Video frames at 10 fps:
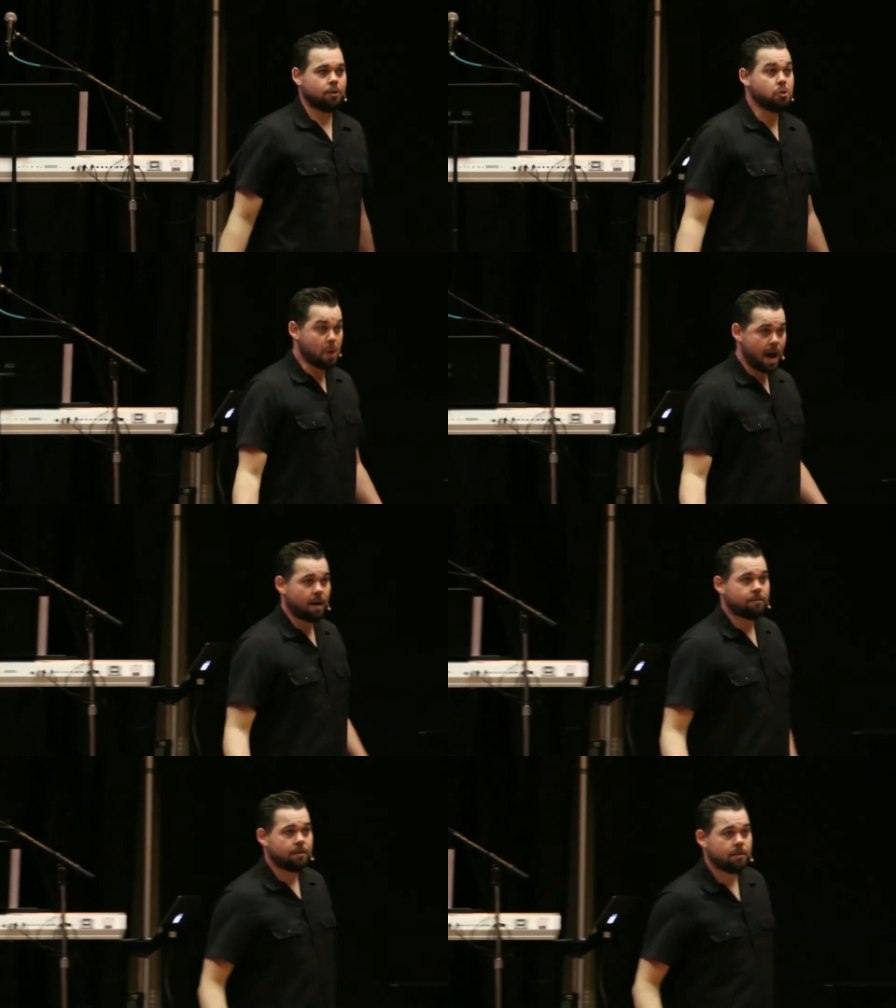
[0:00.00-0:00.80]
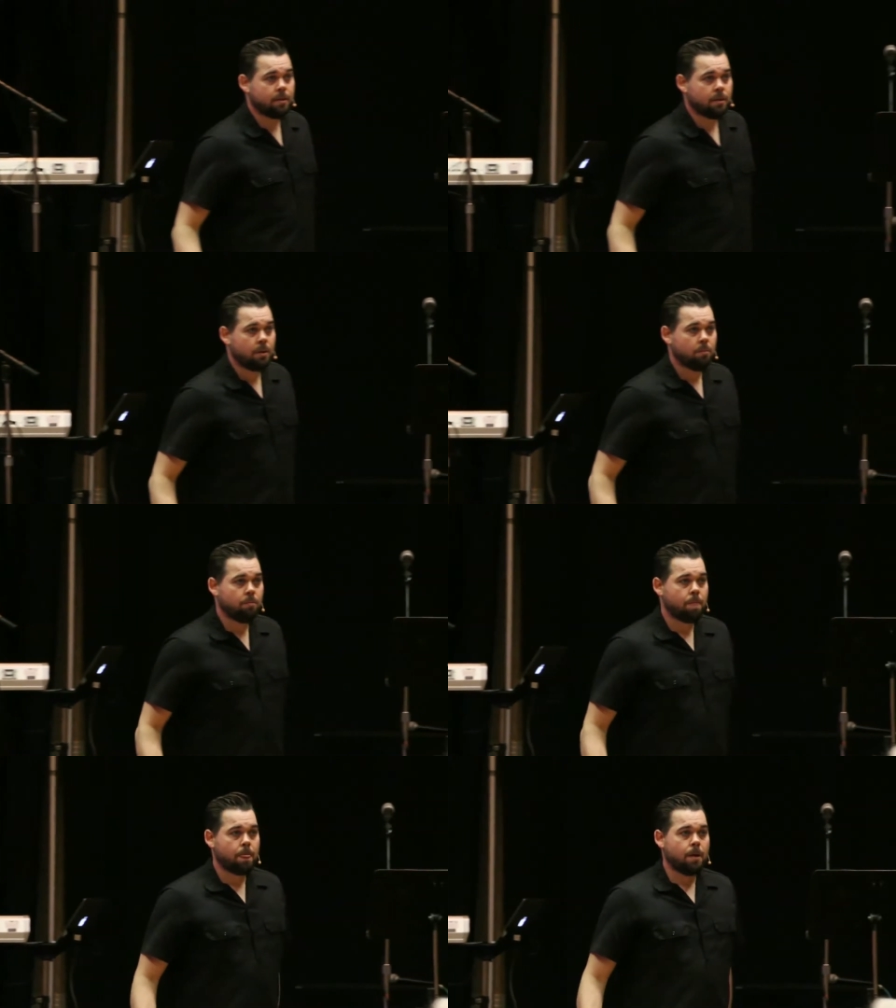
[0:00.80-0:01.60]
You have.
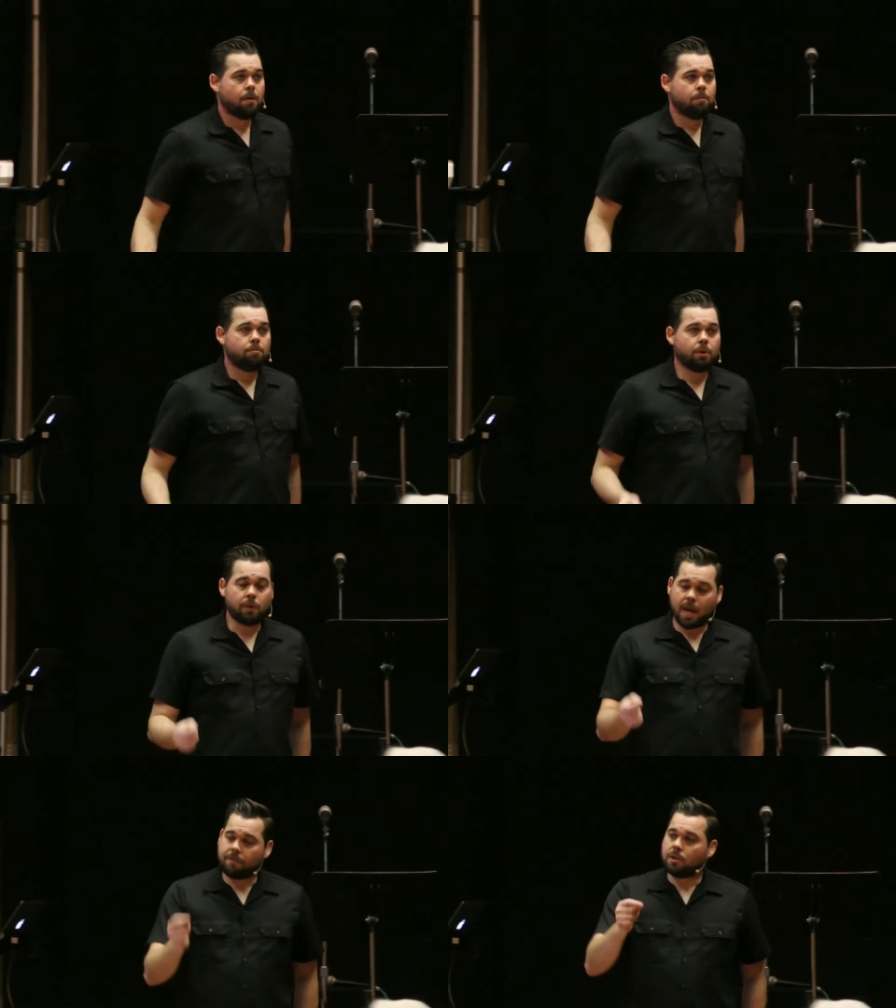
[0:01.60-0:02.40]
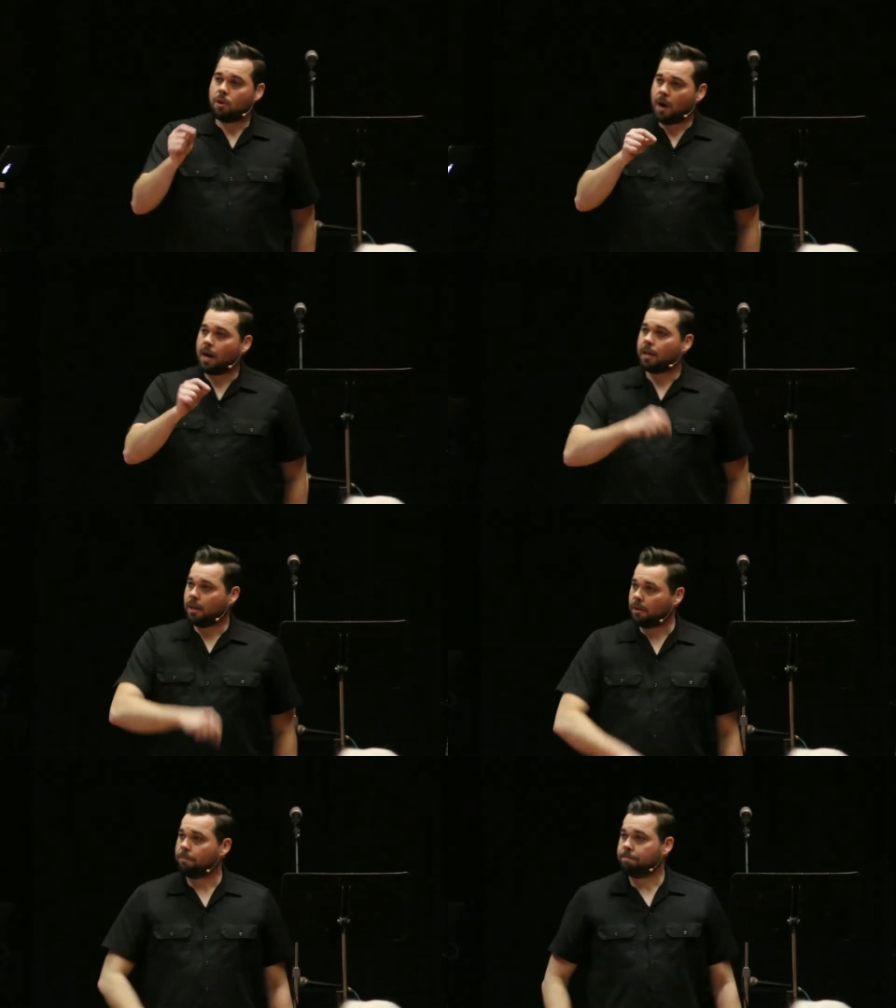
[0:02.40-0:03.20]
But we have to know how to
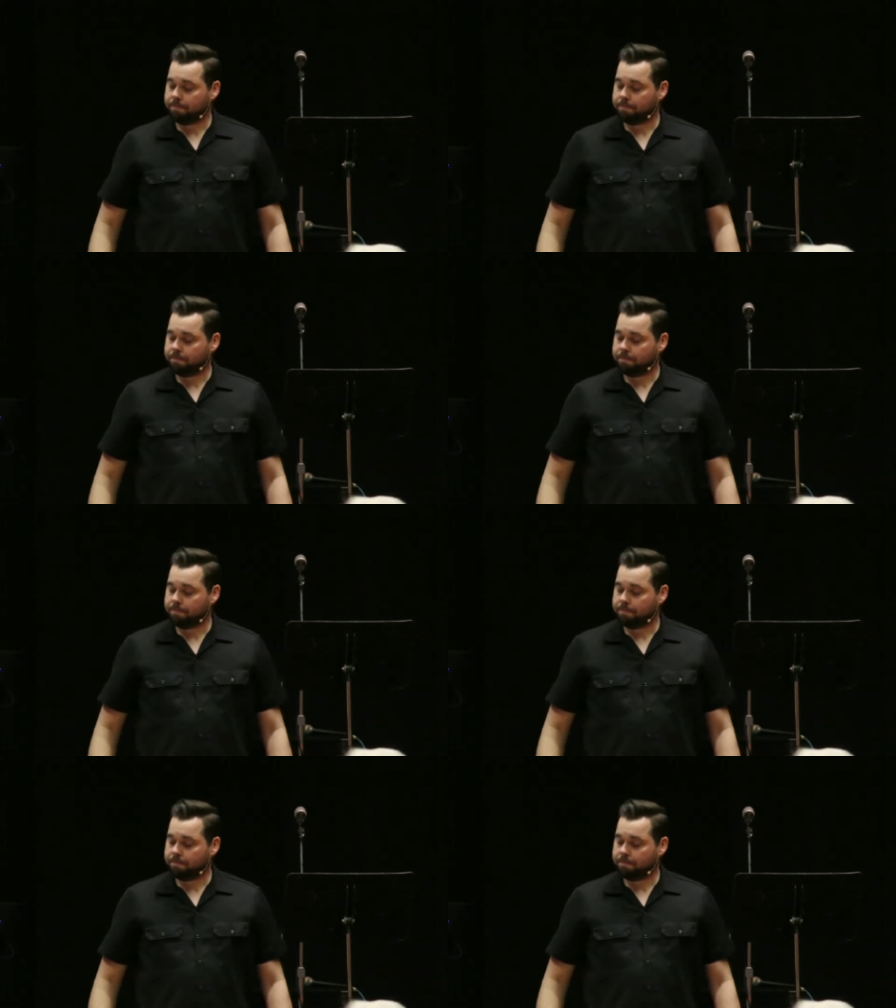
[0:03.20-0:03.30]
hear.